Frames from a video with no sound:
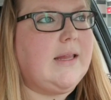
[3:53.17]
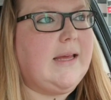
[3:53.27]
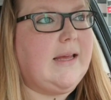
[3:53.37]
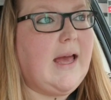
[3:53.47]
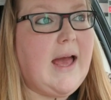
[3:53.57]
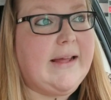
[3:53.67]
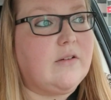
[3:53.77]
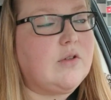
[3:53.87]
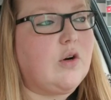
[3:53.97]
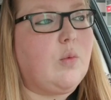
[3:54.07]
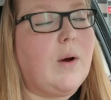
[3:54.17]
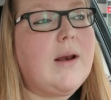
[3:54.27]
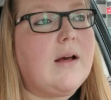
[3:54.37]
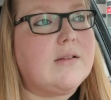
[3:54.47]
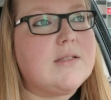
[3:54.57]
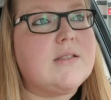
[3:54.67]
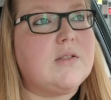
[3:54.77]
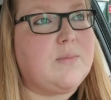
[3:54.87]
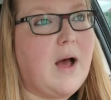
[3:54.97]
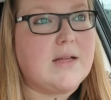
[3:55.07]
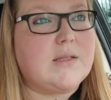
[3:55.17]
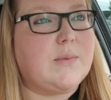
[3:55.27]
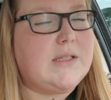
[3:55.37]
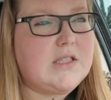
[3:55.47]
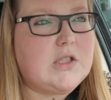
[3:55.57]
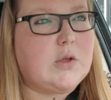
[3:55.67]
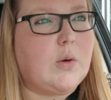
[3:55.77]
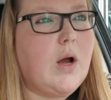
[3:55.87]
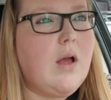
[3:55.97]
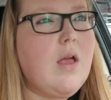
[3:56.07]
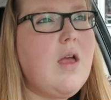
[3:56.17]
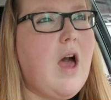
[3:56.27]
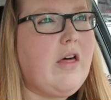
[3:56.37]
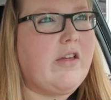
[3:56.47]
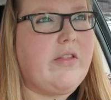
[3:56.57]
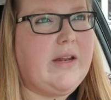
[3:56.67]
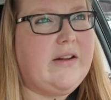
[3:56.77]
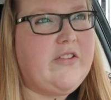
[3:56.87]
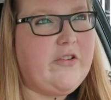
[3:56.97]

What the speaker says: Like, I don't know what else to possibly do other than